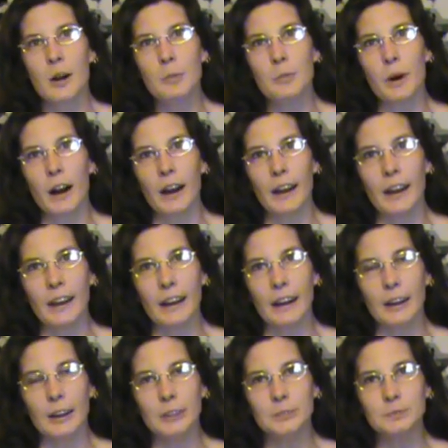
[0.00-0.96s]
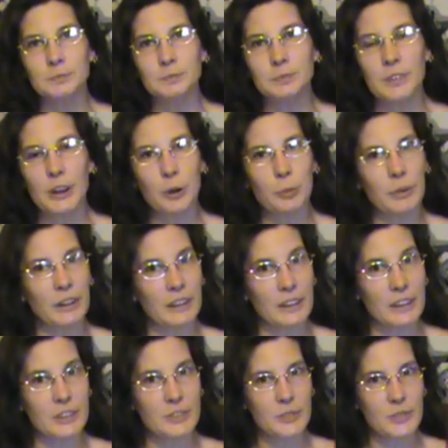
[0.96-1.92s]
My
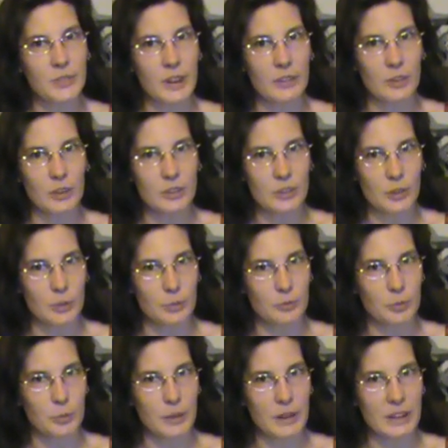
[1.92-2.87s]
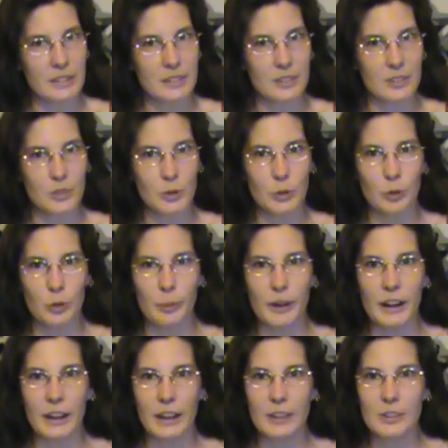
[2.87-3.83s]
hillbilly's favorite term for me is his Google
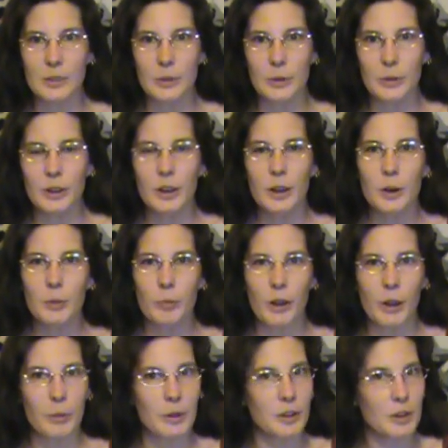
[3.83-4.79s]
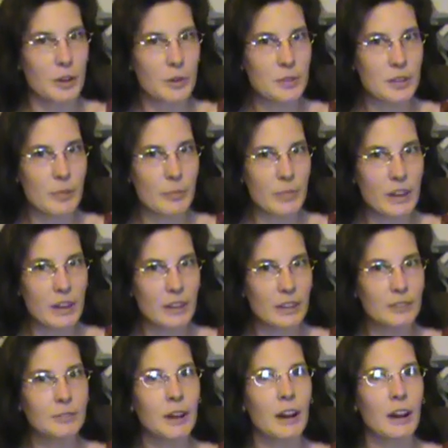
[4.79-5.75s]
bunny. So when I want to know
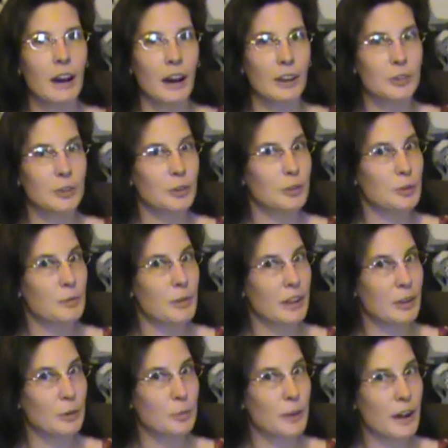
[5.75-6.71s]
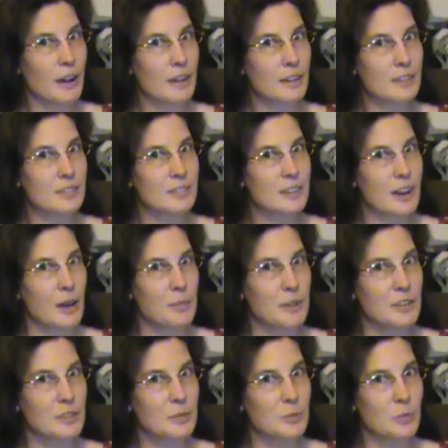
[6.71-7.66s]
something, I turn to my little box, type
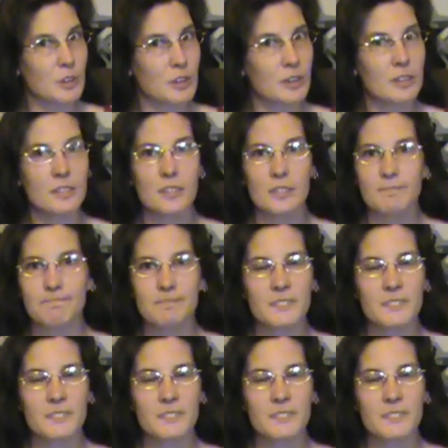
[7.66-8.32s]
in some words.